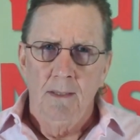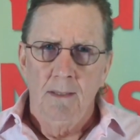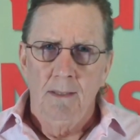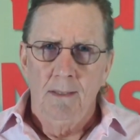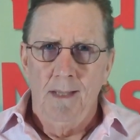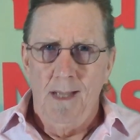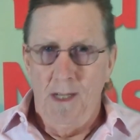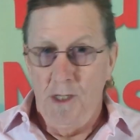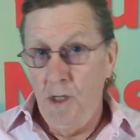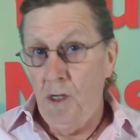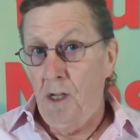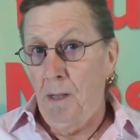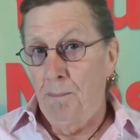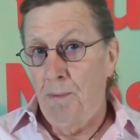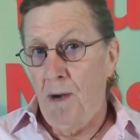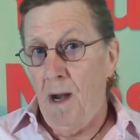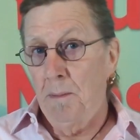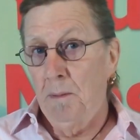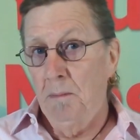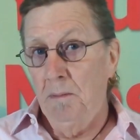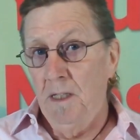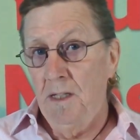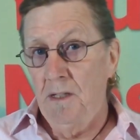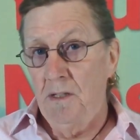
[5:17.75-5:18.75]
As you can
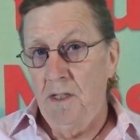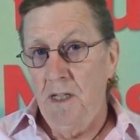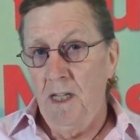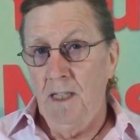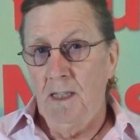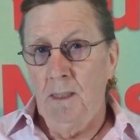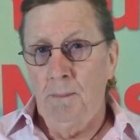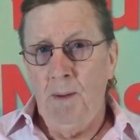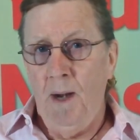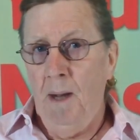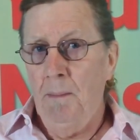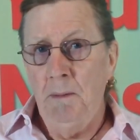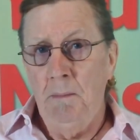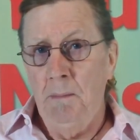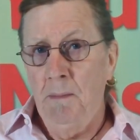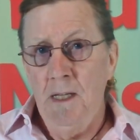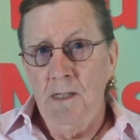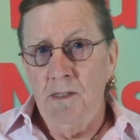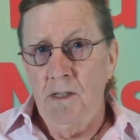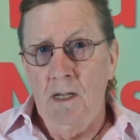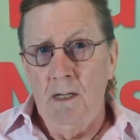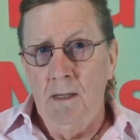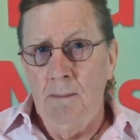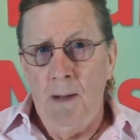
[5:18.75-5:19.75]
probably see, the problem
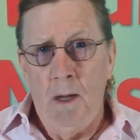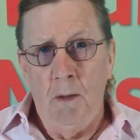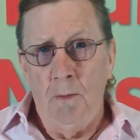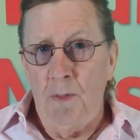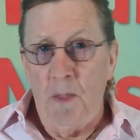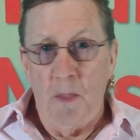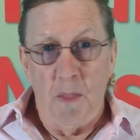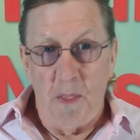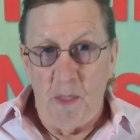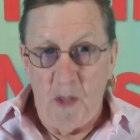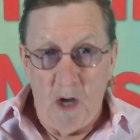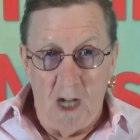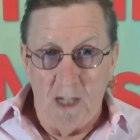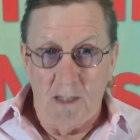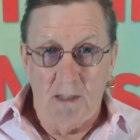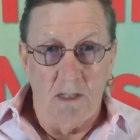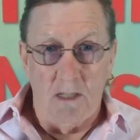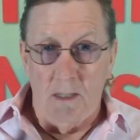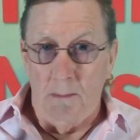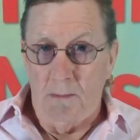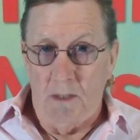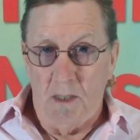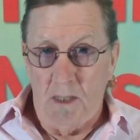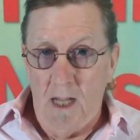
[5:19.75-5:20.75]
isn't about the thoughts
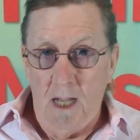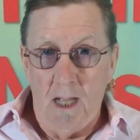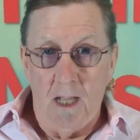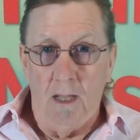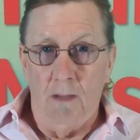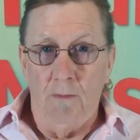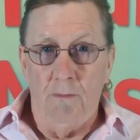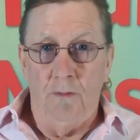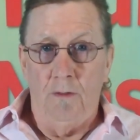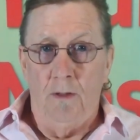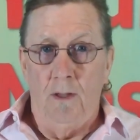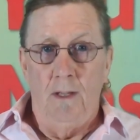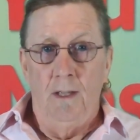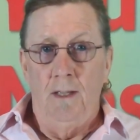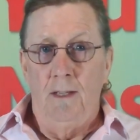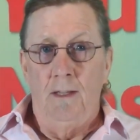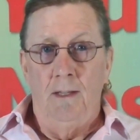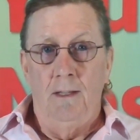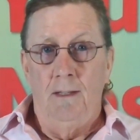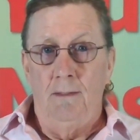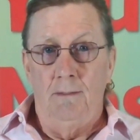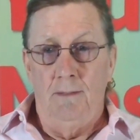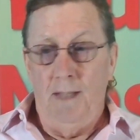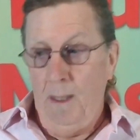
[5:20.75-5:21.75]
themselves.
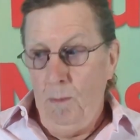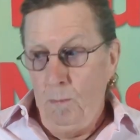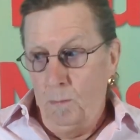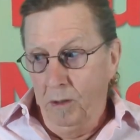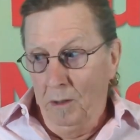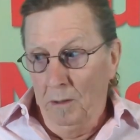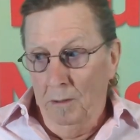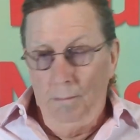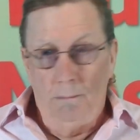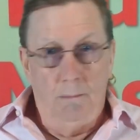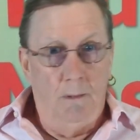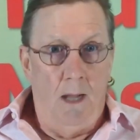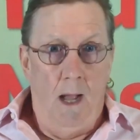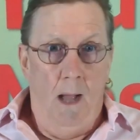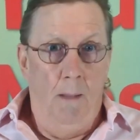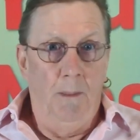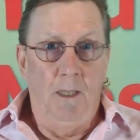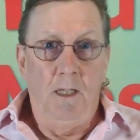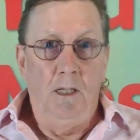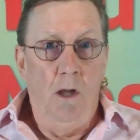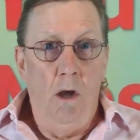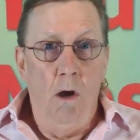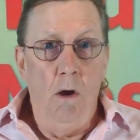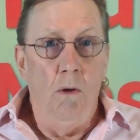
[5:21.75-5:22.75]
They will come
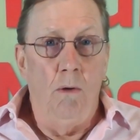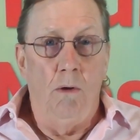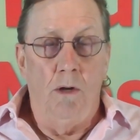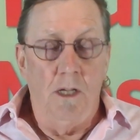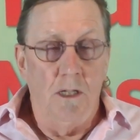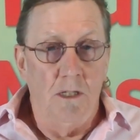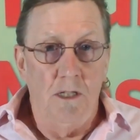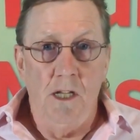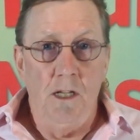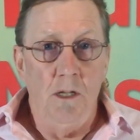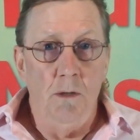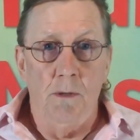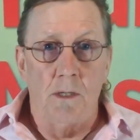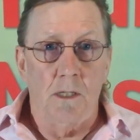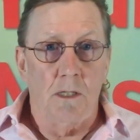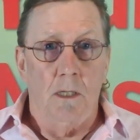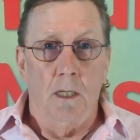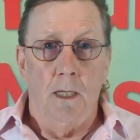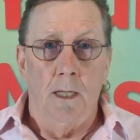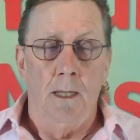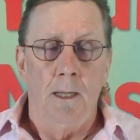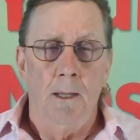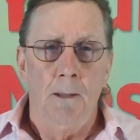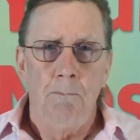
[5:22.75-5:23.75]
and go
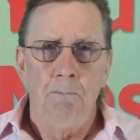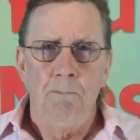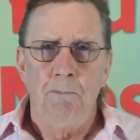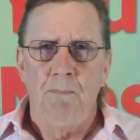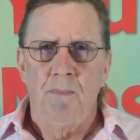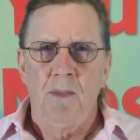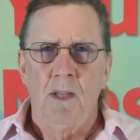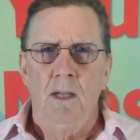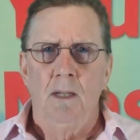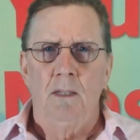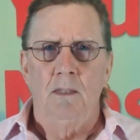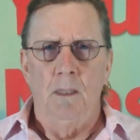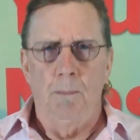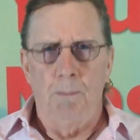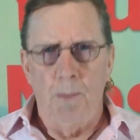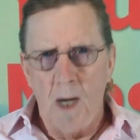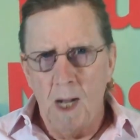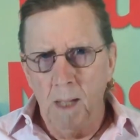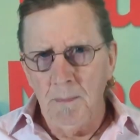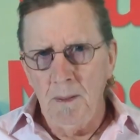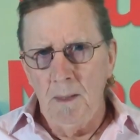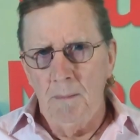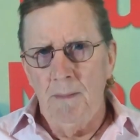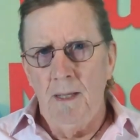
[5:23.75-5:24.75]
continuously. The
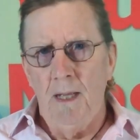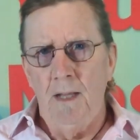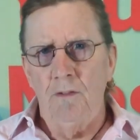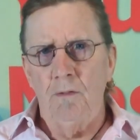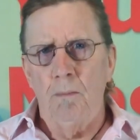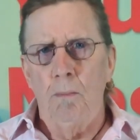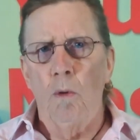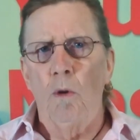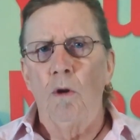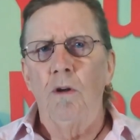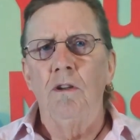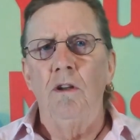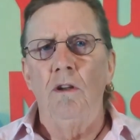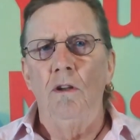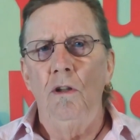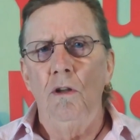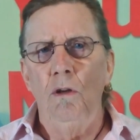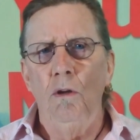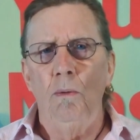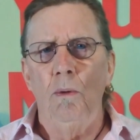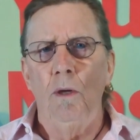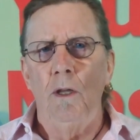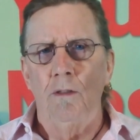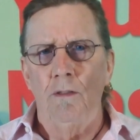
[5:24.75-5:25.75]
problem has more to
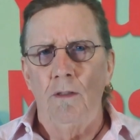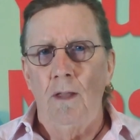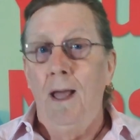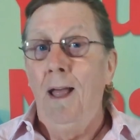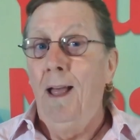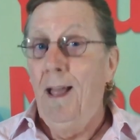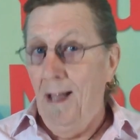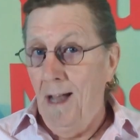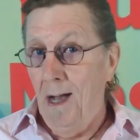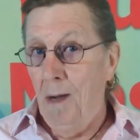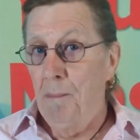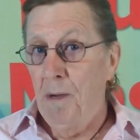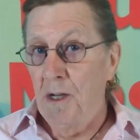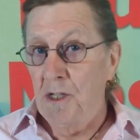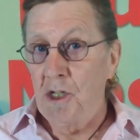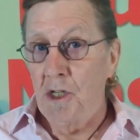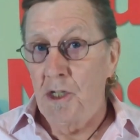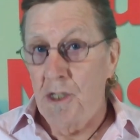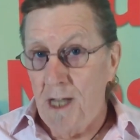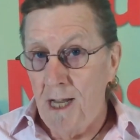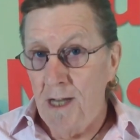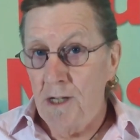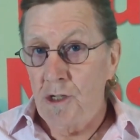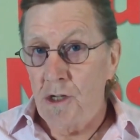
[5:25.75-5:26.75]
do with how much
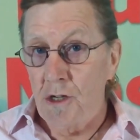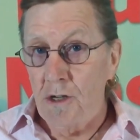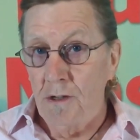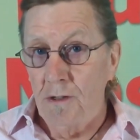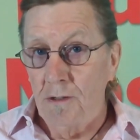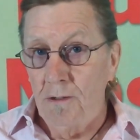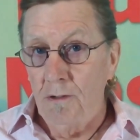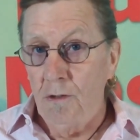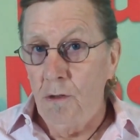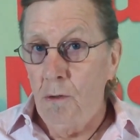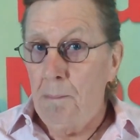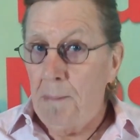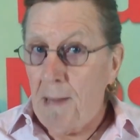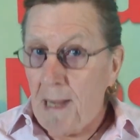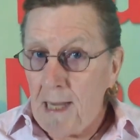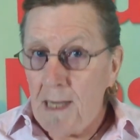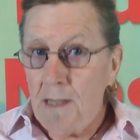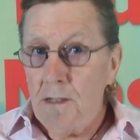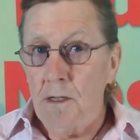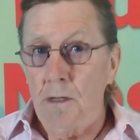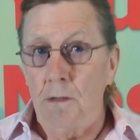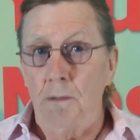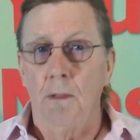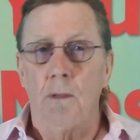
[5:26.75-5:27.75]
attention you pay
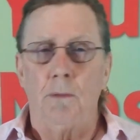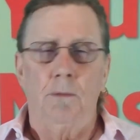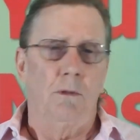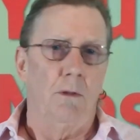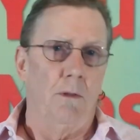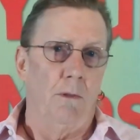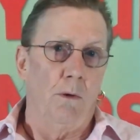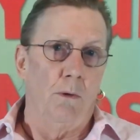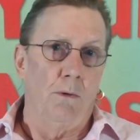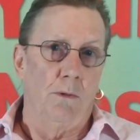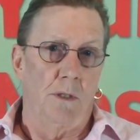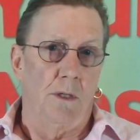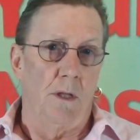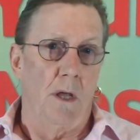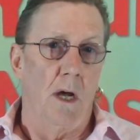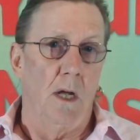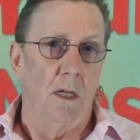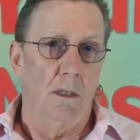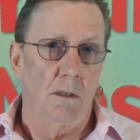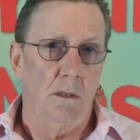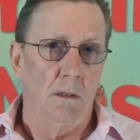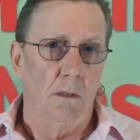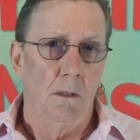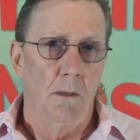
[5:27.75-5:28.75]
to those
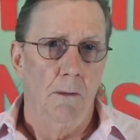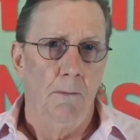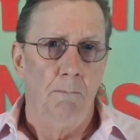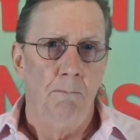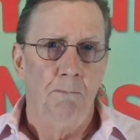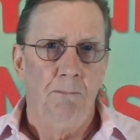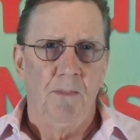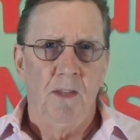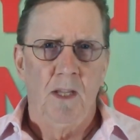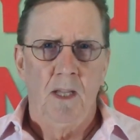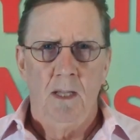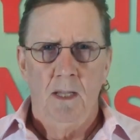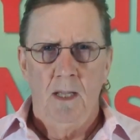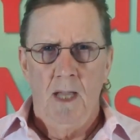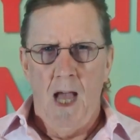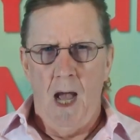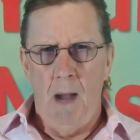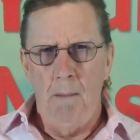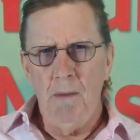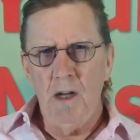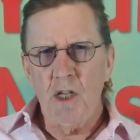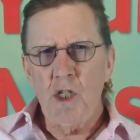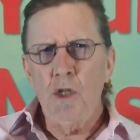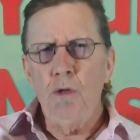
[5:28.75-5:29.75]
thoughts, how
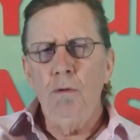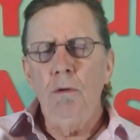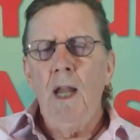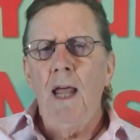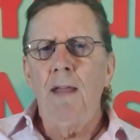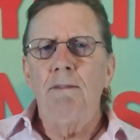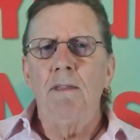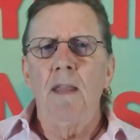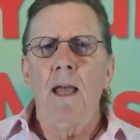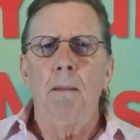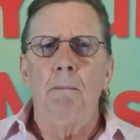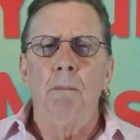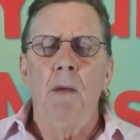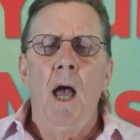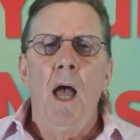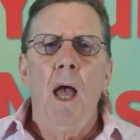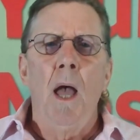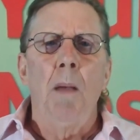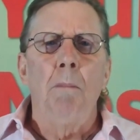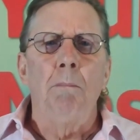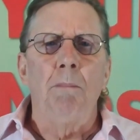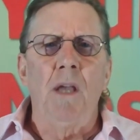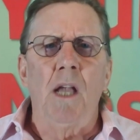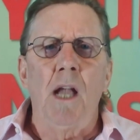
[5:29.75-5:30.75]
much you let them
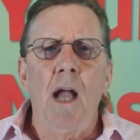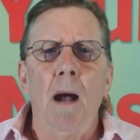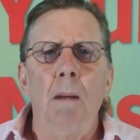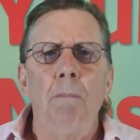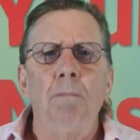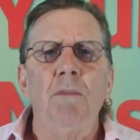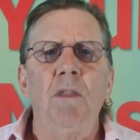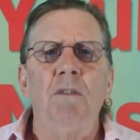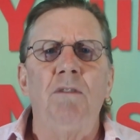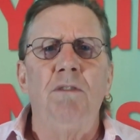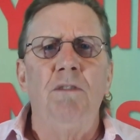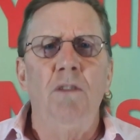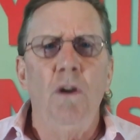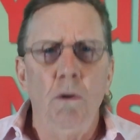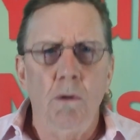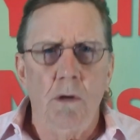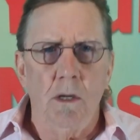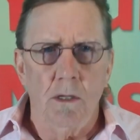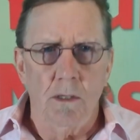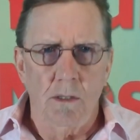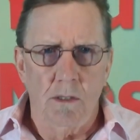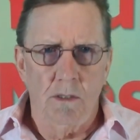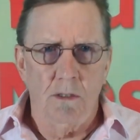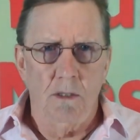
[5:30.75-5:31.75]
become the
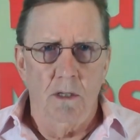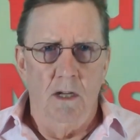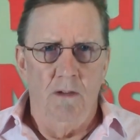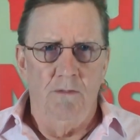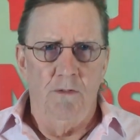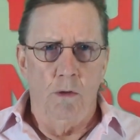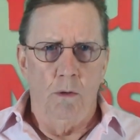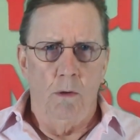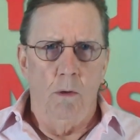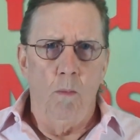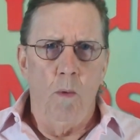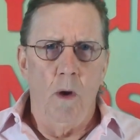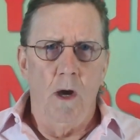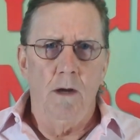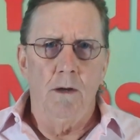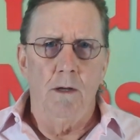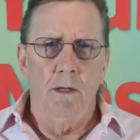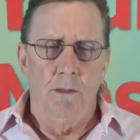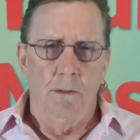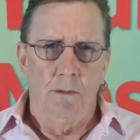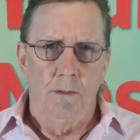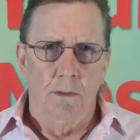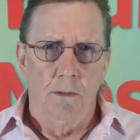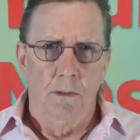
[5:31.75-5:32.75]
focus of your
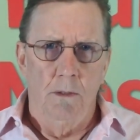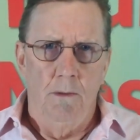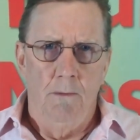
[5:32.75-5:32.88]
awareness.